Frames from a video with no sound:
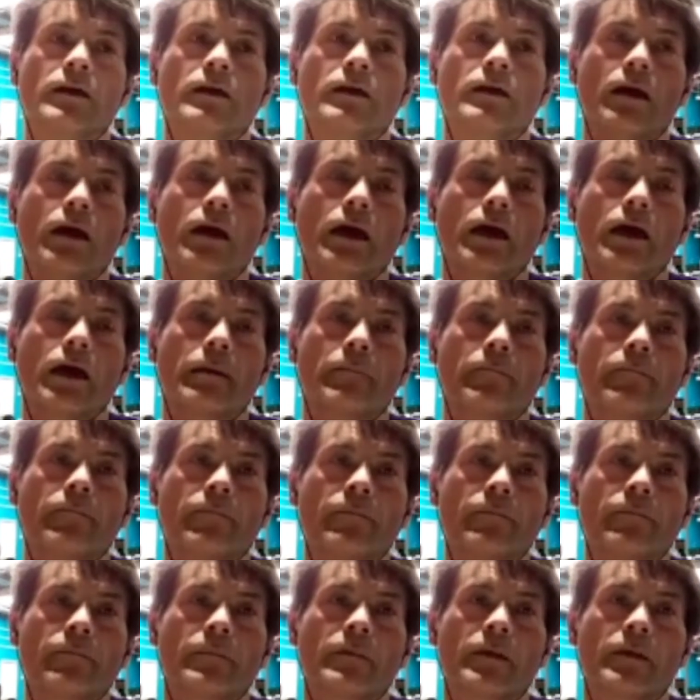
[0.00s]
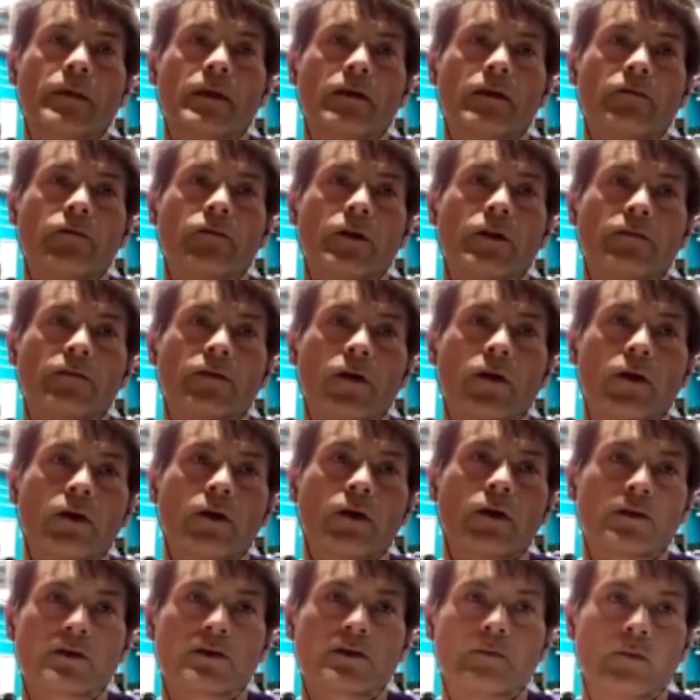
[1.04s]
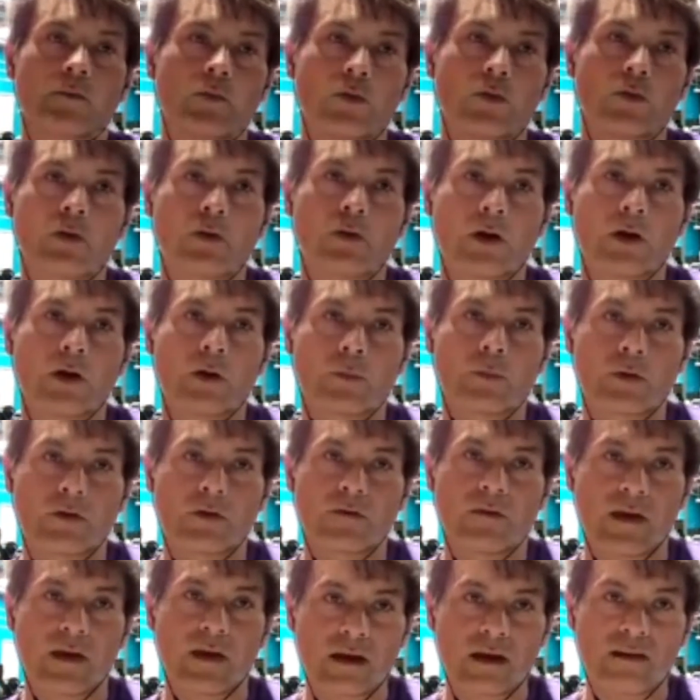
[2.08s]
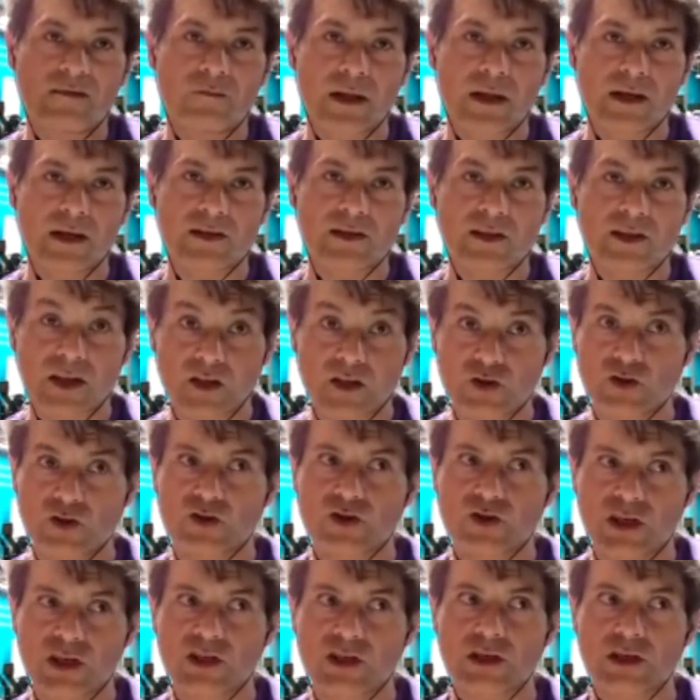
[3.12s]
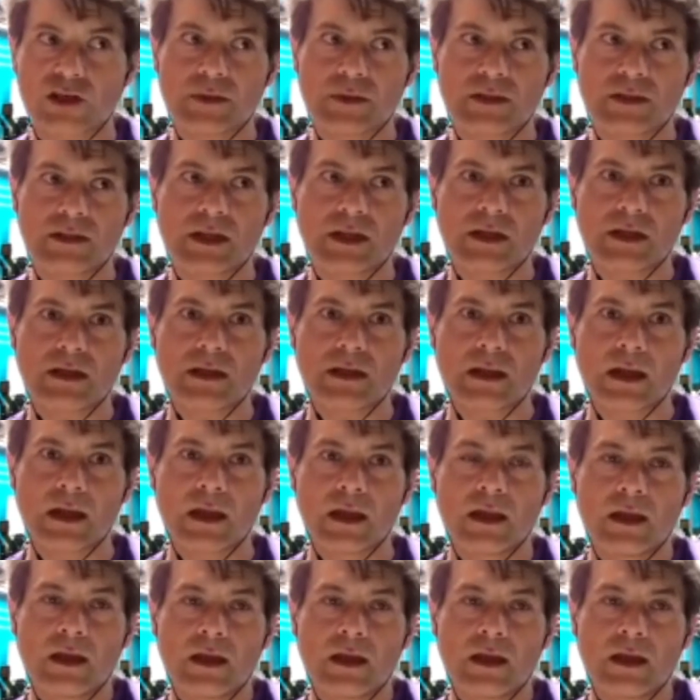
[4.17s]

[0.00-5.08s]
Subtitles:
if we focused more on preventative medicine and nutrition in particular,